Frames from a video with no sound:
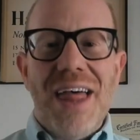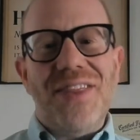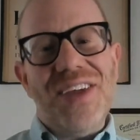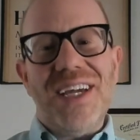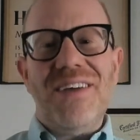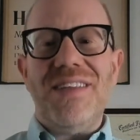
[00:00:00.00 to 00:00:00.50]

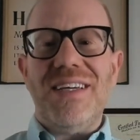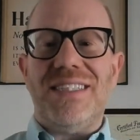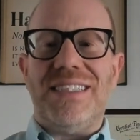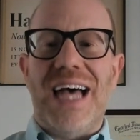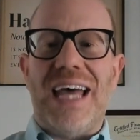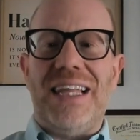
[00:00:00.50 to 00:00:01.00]
Think of these
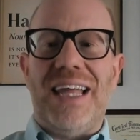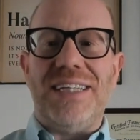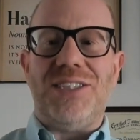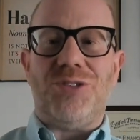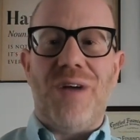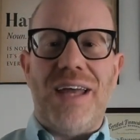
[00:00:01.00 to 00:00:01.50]
satellite
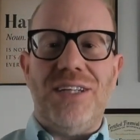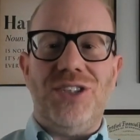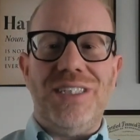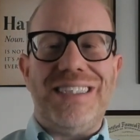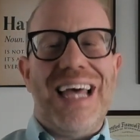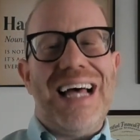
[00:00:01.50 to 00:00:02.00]

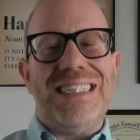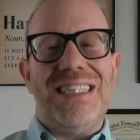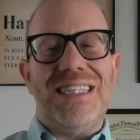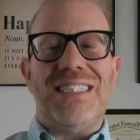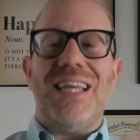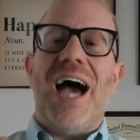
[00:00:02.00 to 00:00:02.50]
strategies as
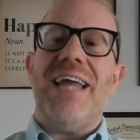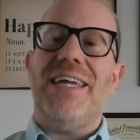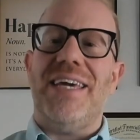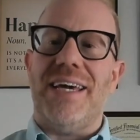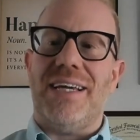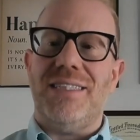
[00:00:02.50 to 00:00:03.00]
the
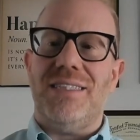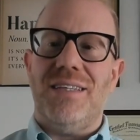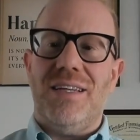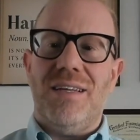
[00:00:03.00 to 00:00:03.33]
sidekicks,